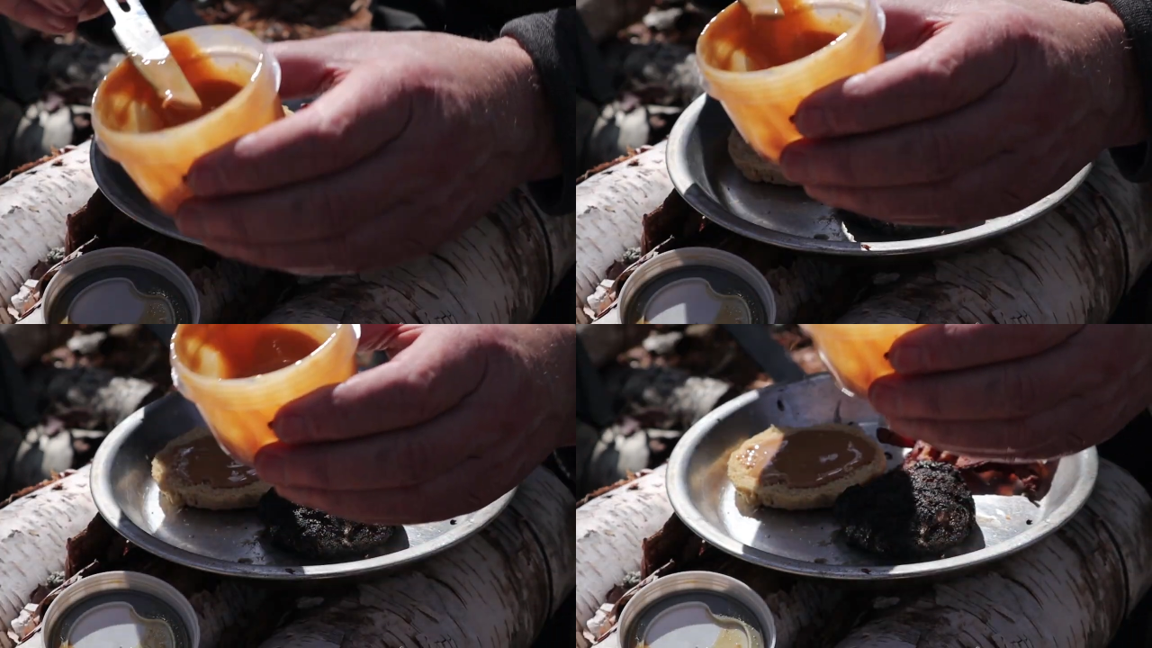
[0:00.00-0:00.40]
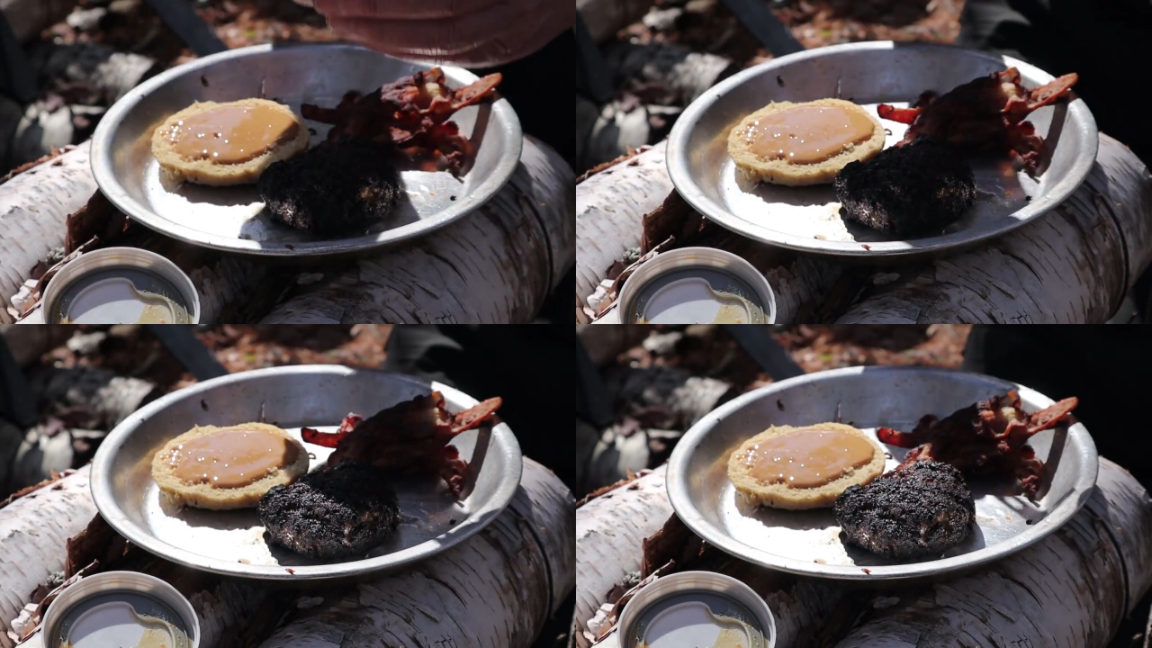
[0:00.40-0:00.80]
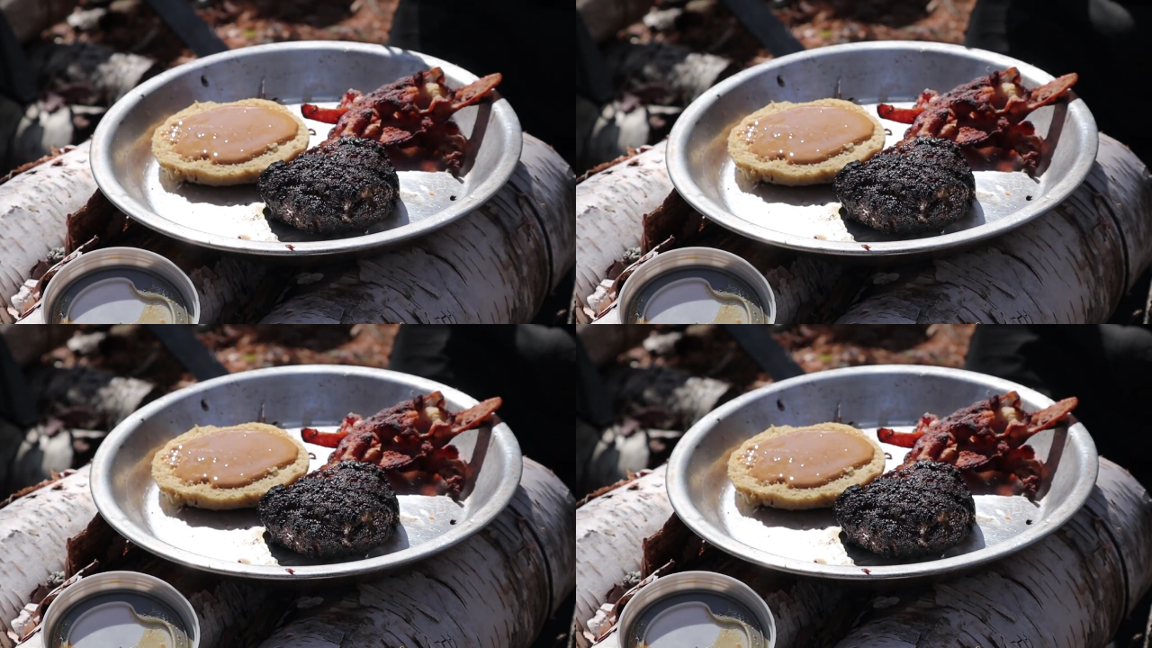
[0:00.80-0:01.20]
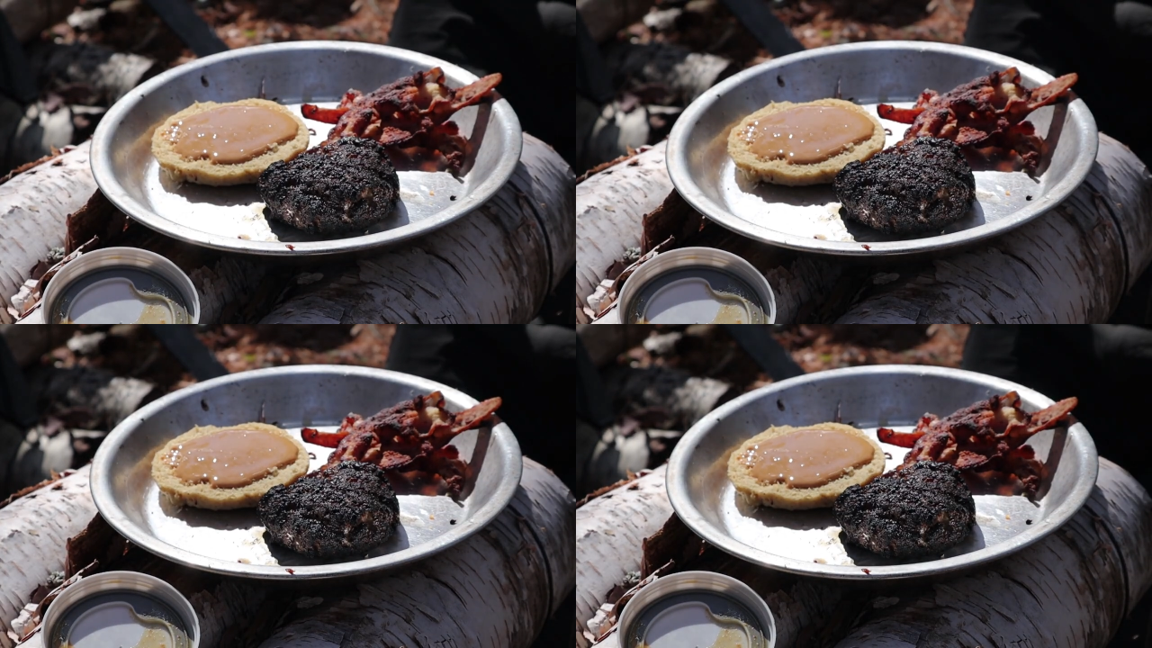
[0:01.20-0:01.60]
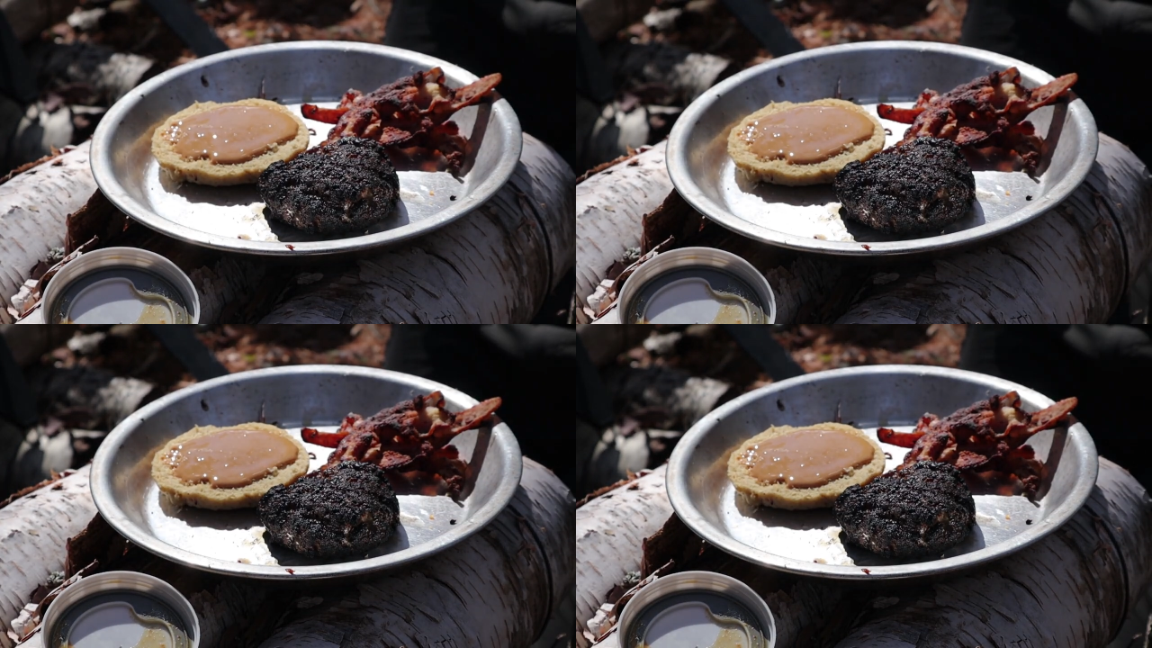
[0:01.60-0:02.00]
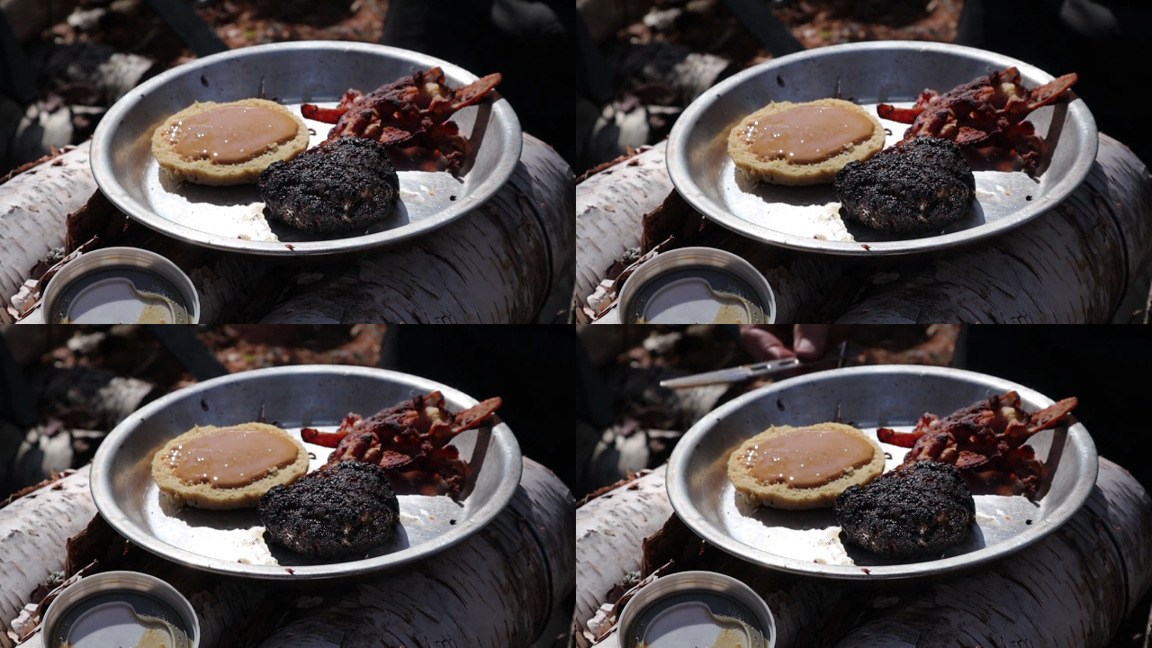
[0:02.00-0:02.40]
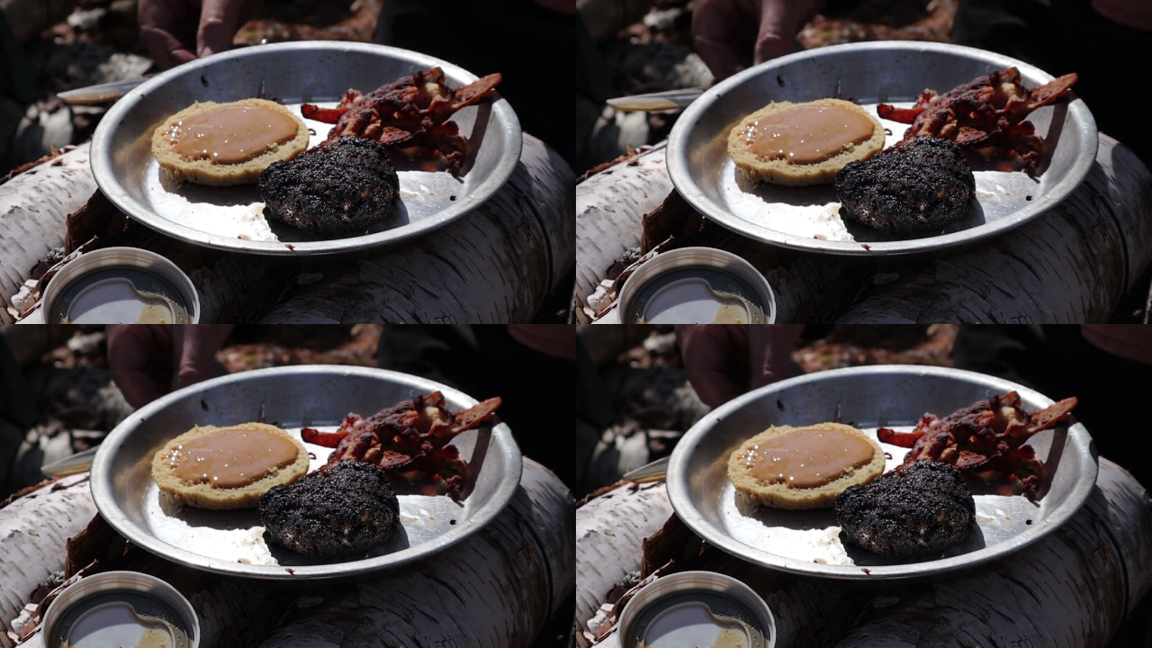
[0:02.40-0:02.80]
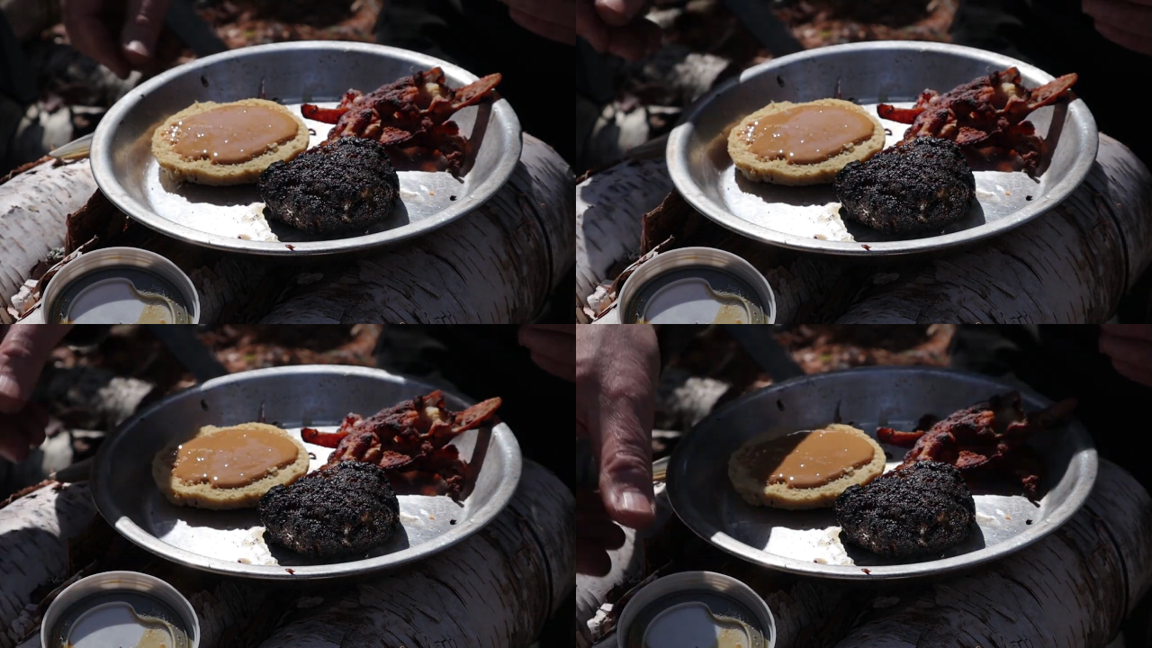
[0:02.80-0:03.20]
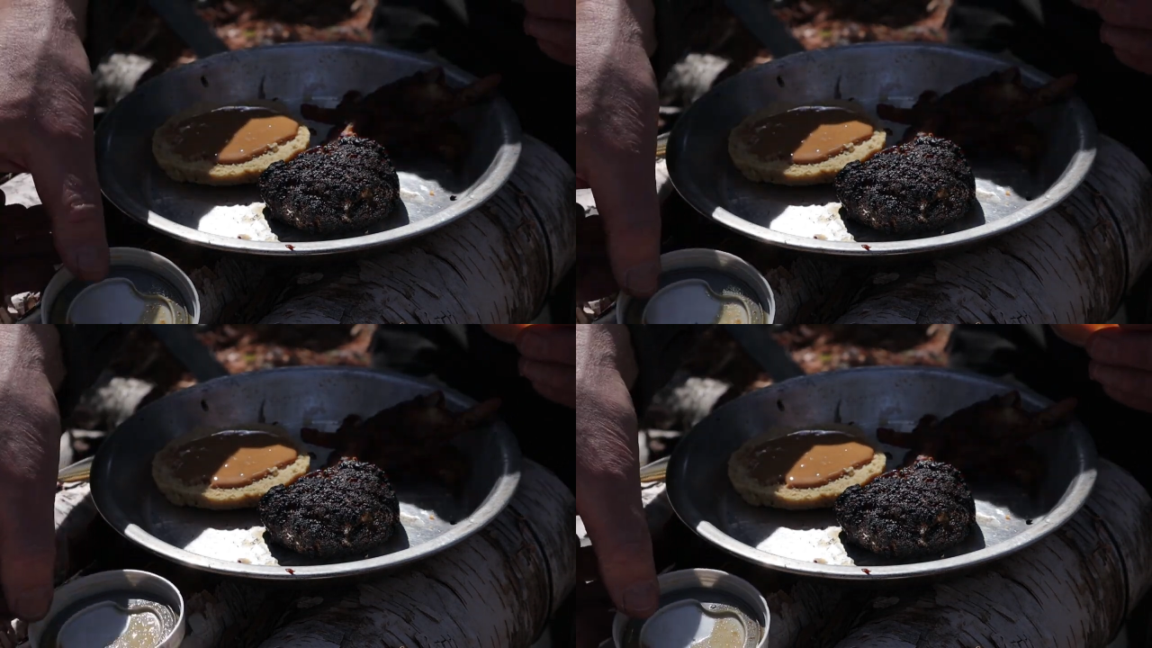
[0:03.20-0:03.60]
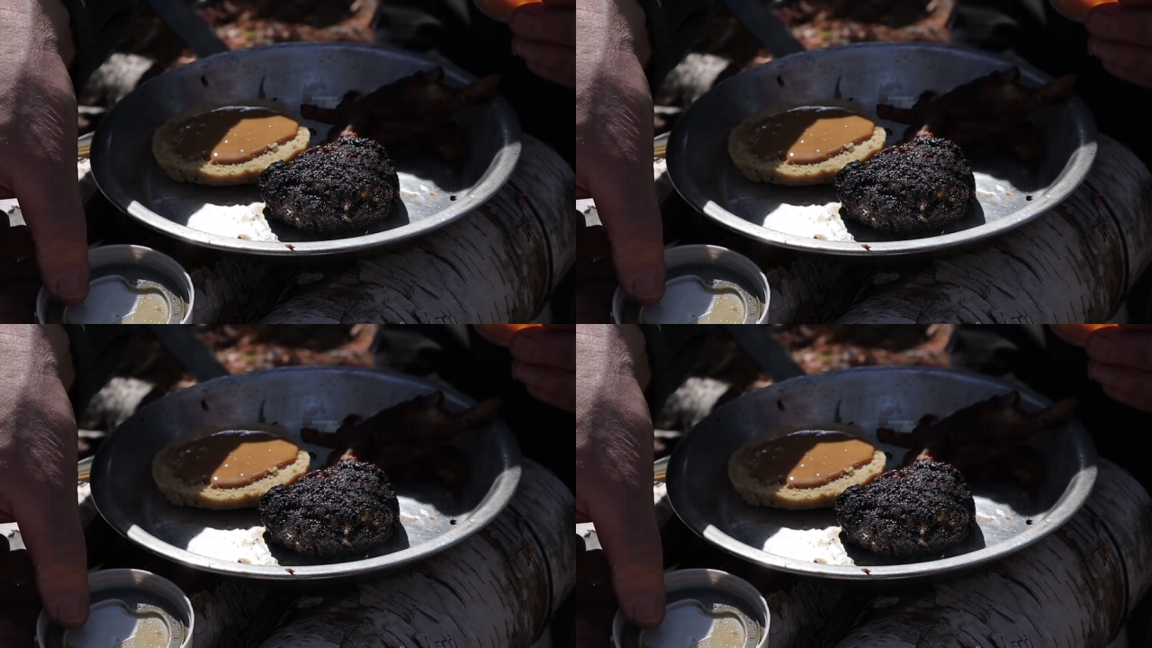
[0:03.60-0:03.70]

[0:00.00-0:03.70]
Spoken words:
No face is visible, so there are no lips to read.